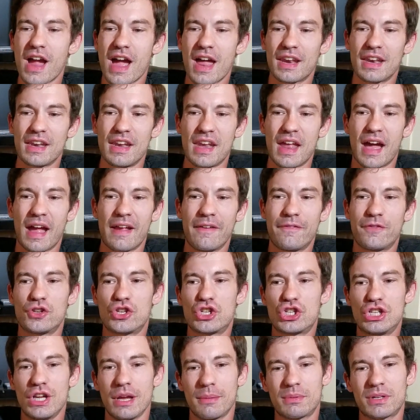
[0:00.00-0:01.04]
had a knife
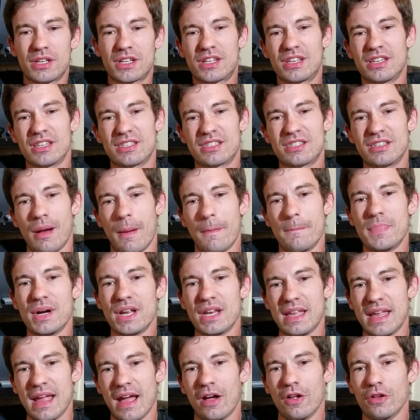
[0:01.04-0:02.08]
shipped to
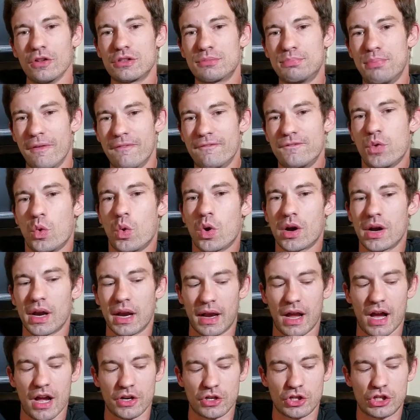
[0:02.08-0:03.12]
somebody else before
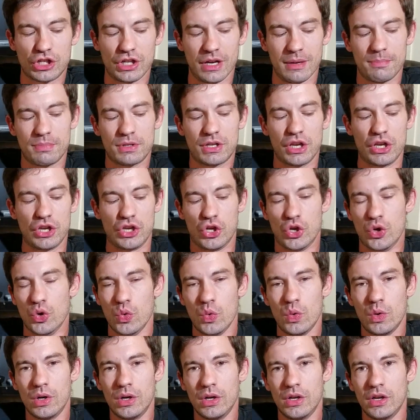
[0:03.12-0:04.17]
it got shipped to
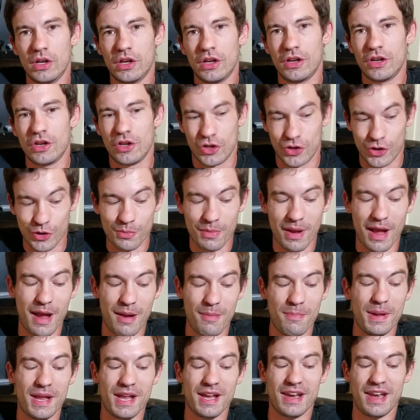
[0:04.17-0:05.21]
you, you may
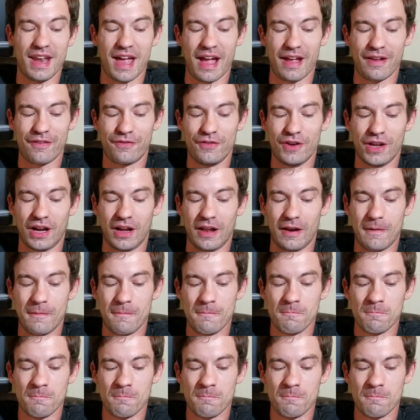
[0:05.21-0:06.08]
be a knife nut.